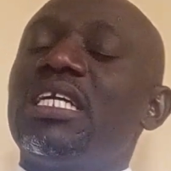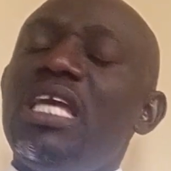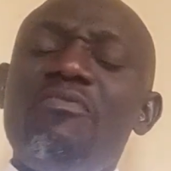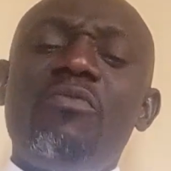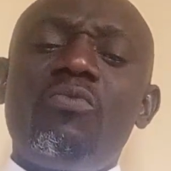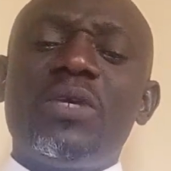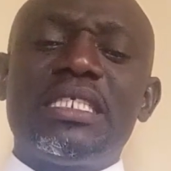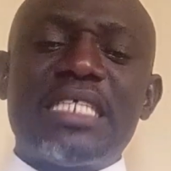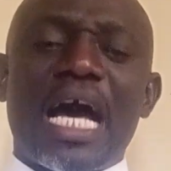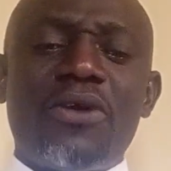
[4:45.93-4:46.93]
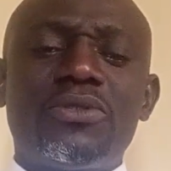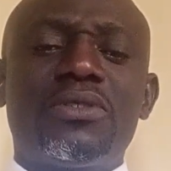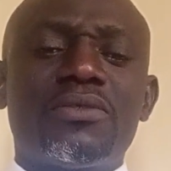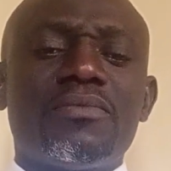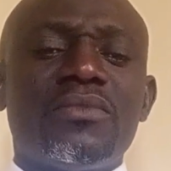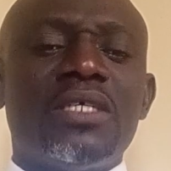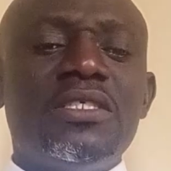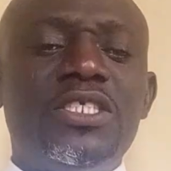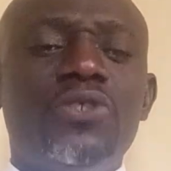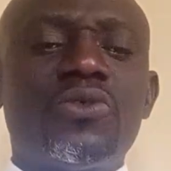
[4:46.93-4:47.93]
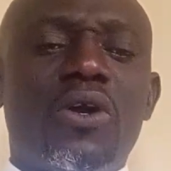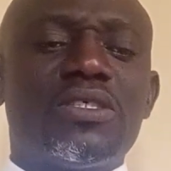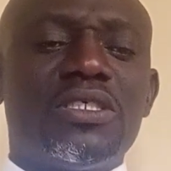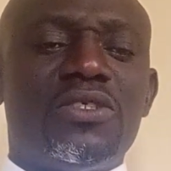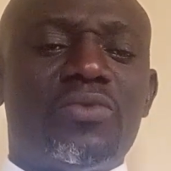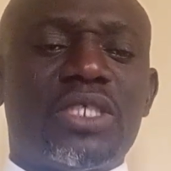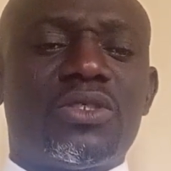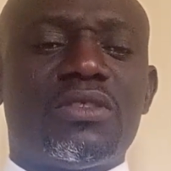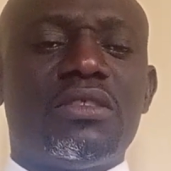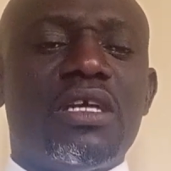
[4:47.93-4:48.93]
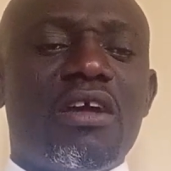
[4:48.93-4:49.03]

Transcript: even without due consideration